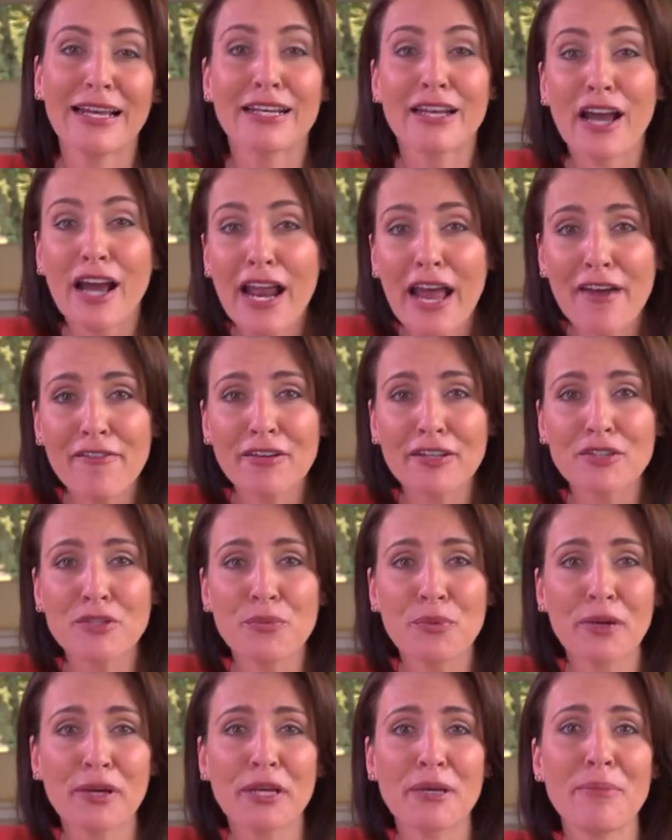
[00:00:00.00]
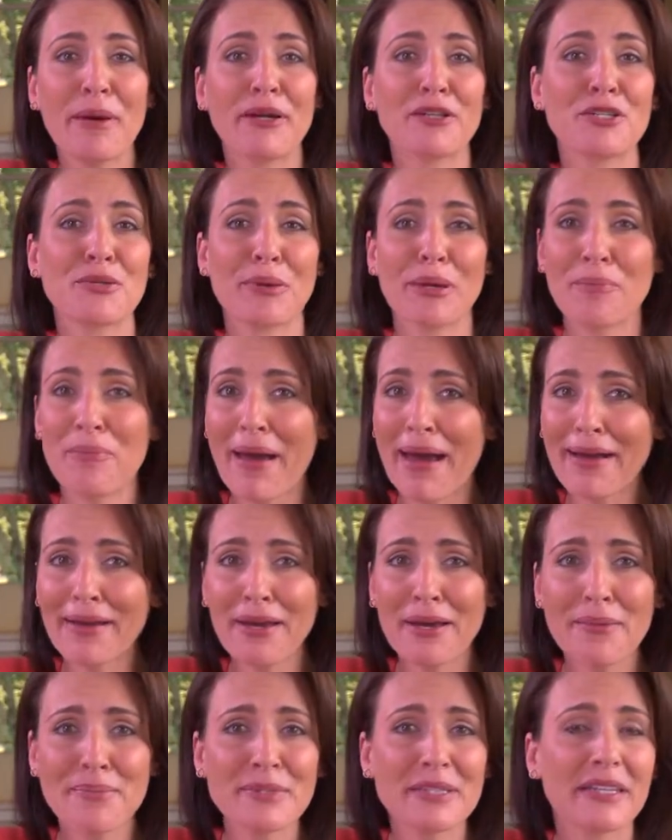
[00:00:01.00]
Not having to worry about doing
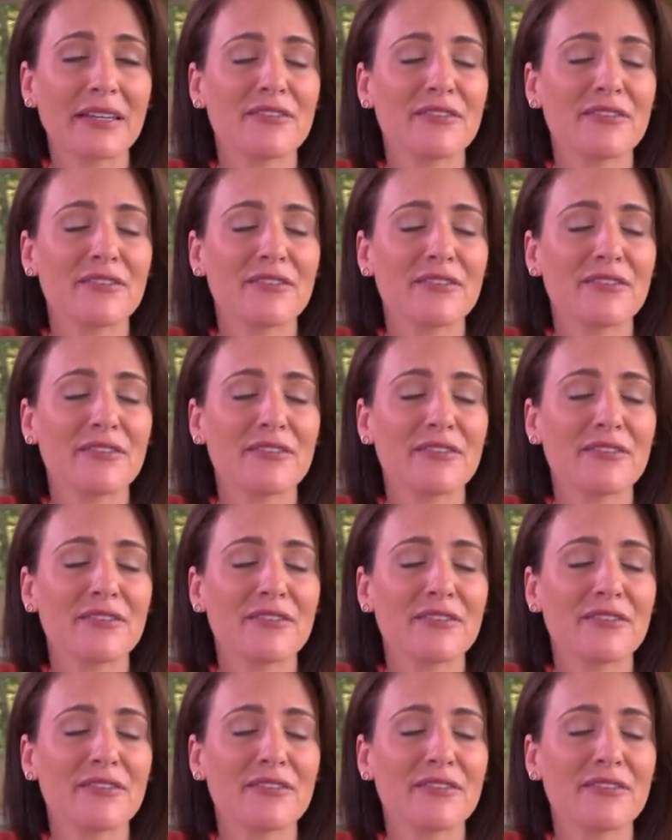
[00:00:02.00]
backups